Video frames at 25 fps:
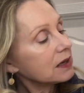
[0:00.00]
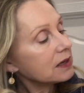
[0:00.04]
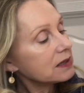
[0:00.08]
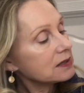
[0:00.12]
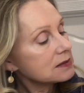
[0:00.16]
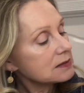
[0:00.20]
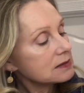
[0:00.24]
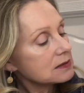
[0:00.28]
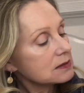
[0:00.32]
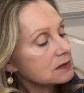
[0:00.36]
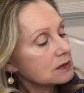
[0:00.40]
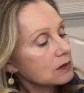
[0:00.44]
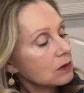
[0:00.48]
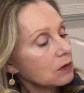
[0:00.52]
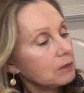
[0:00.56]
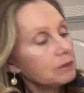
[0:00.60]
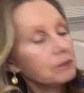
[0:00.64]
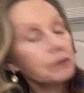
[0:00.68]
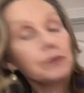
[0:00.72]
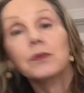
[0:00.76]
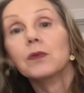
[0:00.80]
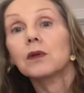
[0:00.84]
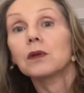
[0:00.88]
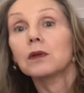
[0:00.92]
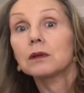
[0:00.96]
a nice
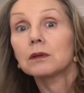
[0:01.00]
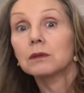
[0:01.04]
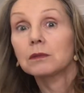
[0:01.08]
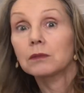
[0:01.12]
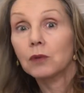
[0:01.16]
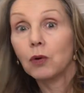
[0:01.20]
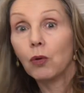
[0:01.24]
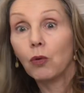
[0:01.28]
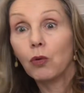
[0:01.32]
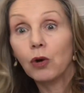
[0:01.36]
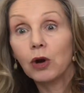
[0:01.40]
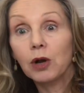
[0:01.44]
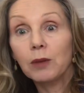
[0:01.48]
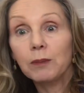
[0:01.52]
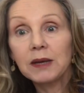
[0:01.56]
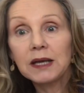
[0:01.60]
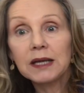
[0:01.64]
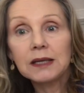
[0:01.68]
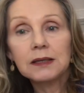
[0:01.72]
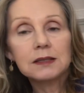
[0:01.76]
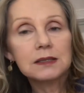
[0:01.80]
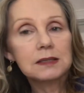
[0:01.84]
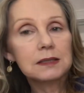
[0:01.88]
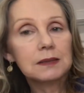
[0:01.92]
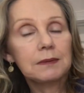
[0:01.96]

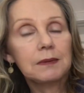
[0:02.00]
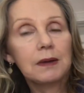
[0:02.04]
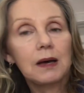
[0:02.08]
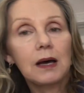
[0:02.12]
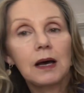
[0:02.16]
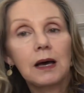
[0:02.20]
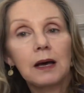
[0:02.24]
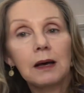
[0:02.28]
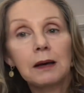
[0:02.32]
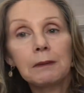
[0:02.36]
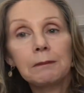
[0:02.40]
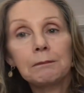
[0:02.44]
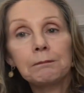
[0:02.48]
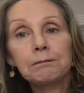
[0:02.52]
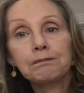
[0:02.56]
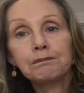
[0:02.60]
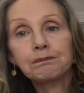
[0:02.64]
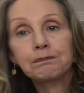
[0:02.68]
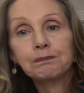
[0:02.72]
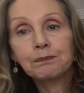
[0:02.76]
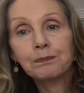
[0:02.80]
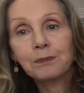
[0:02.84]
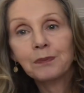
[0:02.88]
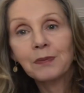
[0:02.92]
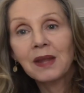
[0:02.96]
ornament.
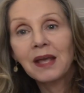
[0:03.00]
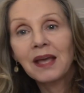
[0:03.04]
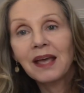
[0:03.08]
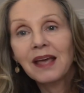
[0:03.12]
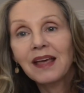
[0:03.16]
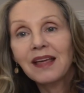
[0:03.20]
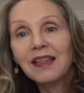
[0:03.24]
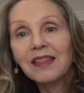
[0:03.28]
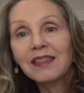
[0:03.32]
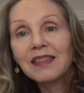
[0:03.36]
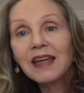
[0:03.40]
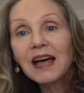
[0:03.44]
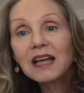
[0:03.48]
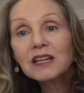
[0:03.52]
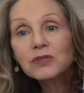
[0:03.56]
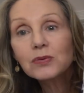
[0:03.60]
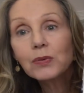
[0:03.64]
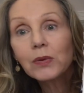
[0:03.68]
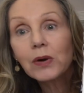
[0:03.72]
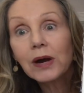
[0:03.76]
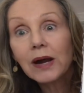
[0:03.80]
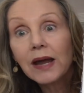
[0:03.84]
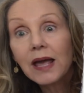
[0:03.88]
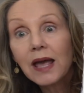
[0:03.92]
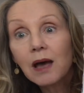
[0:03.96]
Um,
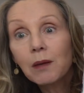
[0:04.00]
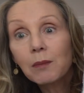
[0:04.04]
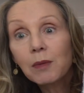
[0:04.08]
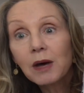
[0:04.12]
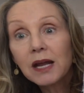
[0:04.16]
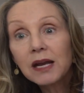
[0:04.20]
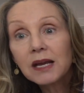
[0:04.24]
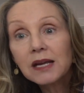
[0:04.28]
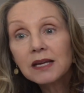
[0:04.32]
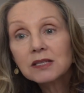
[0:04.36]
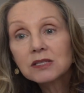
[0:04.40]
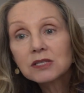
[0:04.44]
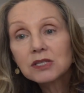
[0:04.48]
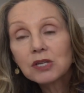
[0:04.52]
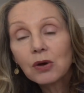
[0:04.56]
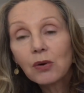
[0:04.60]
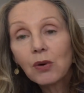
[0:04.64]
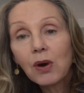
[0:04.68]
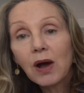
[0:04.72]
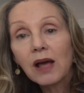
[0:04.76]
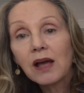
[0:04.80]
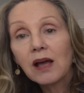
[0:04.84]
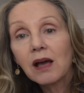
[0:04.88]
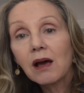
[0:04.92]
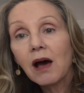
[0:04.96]
that's where I am on it.
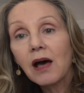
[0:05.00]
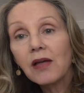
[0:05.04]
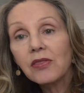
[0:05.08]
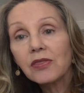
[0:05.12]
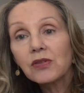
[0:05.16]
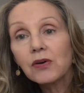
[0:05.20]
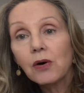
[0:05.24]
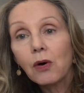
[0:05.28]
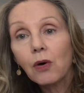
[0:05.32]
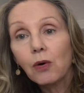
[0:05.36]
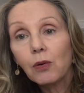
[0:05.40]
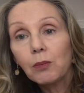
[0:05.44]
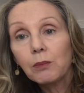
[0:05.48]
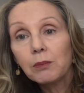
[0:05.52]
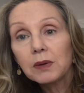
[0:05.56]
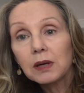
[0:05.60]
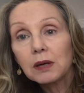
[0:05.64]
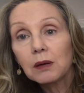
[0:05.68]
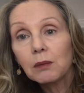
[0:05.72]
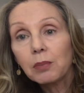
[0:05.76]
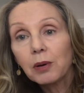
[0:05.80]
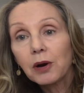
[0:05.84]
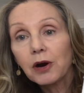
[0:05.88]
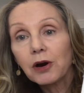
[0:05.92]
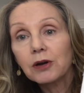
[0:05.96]
So I got the whole
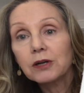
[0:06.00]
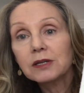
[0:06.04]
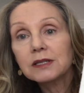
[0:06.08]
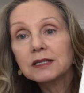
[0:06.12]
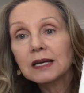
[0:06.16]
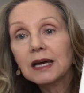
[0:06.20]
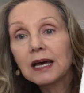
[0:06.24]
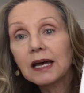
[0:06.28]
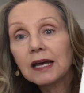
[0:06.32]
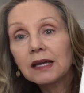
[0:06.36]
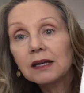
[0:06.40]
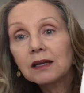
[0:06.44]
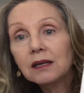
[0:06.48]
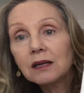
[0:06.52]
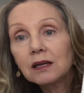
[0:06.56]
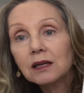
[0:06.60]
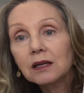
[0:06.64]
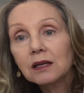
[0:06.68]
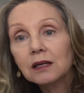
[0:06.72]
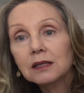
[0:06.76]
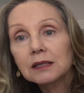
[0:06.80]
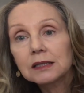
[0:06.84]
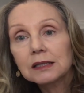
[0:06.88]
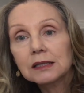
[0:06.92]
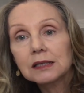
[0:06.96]
middle part done.
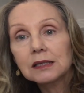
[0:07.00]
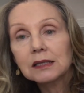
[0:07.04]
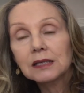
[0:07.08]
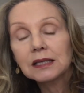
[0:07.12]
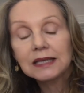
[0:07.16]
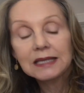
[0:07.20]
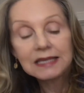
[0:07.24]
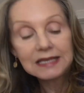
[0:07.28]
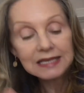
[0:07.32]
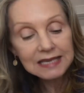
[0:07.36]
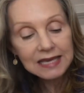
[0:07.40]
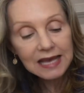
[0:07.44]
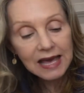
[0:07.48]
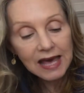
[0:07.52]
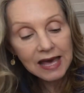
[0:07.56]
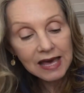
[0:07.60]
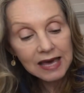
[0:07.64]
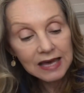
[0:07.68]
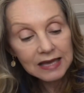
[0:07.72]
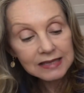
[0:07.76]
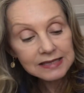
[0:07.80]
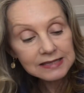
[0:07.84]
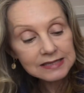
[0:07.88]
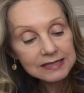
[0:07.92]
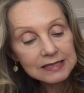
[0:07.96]

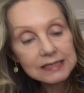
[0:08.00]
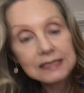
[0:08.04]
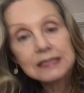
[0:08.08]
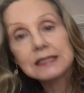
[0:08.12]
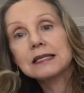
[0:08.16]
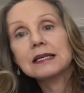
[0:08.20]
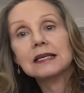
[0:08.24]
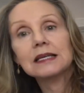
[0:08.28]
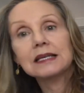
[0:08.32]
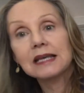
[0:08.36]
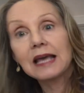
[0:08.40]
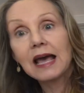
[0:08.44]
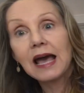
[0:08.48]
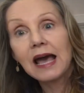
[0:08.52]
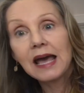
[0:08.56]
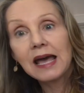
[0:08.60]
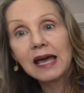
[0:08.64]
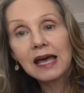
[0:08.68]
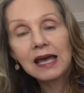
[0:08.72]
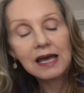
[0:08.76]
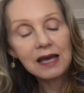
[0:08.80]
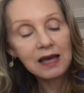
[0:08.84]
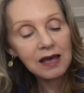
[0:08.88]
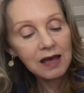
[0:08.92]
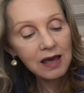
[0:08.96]
Yes,
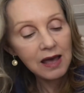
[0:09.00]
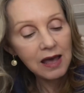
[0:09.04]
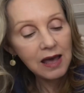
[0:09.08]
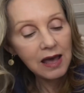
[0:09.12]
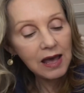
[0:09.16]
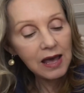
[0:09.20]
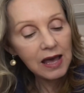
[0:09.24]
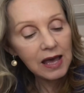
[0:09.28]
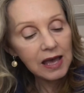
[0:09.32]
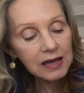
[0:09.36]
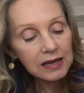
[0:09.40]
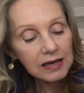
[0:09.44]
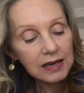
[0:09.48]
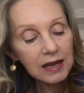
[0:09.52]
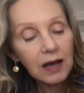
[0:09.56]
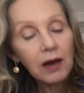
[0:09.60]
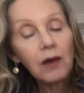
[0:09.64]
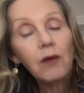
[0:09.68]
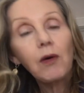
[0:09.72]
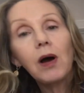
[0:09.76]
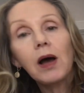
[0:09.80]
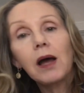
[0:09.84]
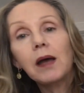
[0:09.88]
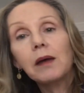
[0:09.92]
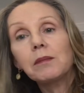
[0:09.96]
yay. And
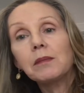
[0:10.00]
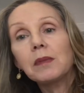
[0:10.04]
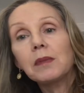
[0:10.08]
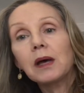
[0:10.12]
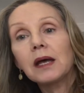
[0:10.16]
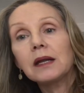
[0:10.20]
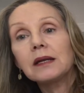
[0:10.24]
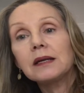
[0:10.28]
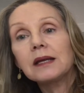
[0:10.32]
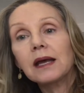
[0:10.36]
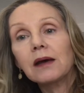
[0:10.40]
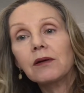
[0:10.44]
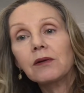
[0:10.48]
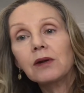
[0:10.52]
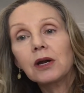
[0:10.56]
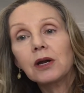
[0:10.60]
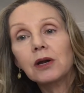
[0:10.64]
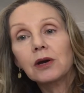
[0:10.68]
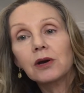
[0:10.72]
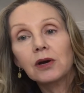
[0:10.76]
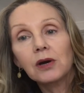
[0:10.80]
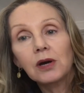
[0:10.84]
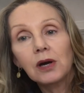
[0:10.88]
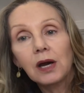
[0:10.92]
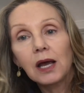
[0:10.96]
now I'm down
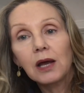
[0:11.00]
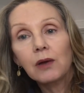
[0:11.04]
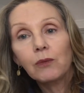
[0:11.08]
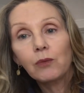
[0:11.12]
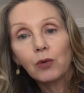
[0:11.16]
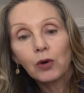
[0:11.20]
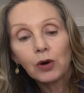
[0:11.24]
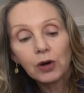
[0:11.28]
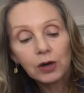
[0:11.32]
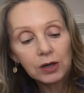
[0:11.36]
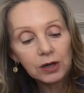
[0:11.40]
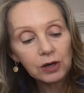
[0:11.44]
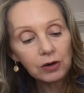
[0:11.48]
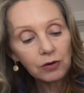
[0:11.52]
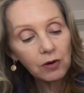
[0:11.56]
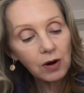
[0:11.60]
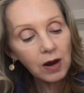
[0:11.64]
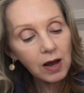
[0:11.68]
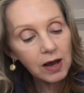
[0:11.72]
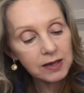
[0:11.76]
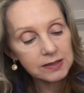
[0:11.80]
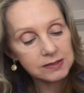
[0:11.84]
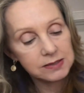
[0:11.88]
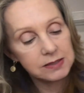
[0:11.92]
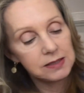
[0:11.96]
here and working
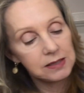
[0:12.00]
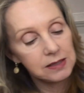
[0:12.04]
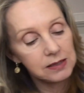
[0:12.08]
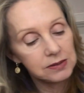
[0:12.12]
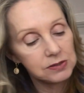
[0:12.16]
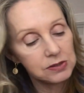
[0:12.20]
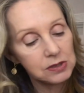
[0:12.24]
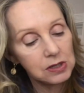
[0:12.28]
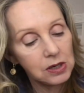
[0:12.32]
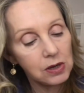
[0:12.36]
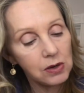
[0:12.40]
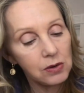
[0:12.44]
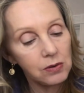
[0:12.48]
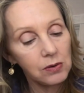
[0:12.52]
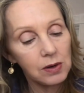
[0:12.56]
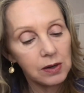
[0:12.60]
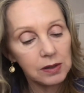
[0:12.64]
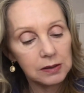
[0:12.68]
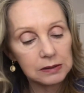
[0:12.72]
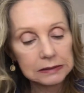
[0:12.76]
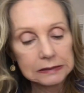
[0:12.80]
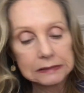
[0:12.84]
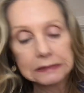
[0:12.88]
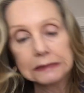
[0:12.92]
across. So